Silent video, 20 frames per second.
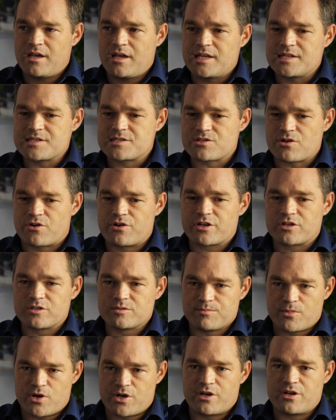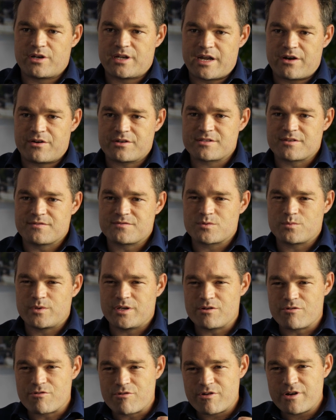historical mono-narratives,
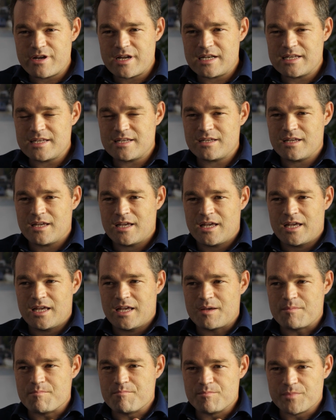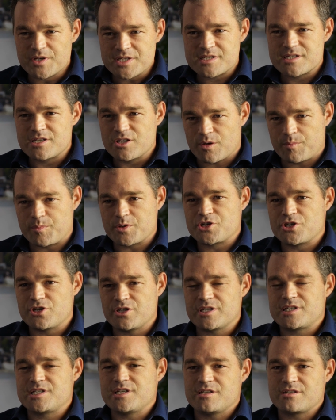we really miss the
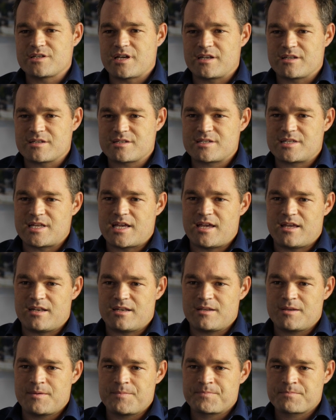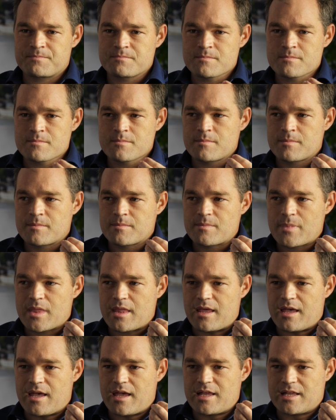opportunity to understand
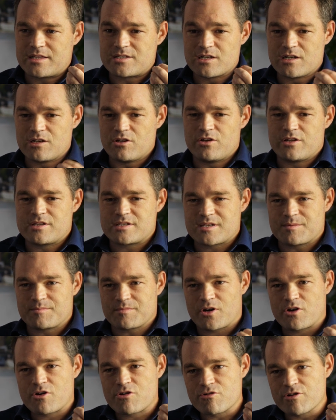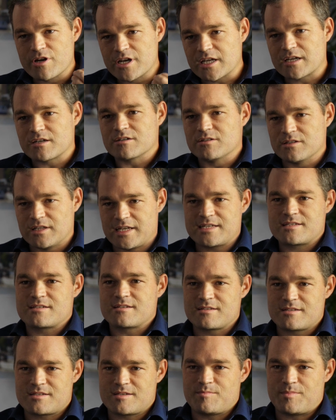and to learn some critical
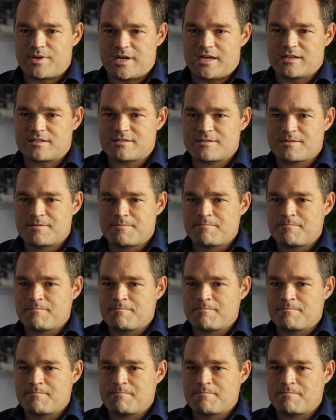lessons about